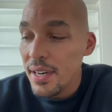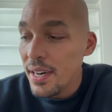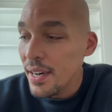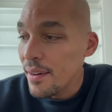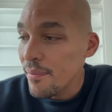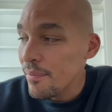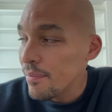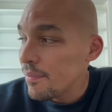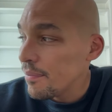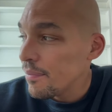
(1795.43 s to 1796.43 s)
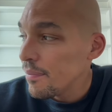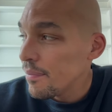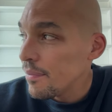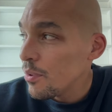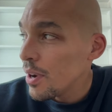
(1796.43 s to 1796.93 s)
um,
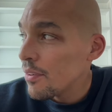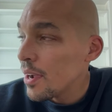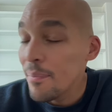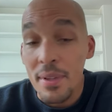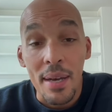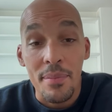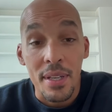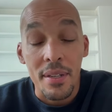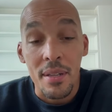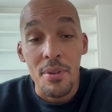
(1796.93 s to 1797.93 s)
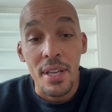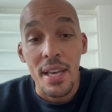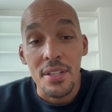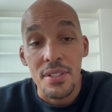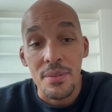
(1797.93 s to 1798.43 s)
whoever I'm, I'm in
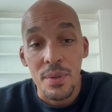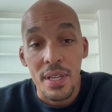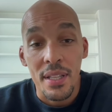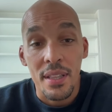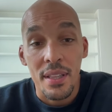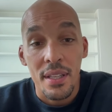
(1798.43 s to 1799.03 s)
communication with,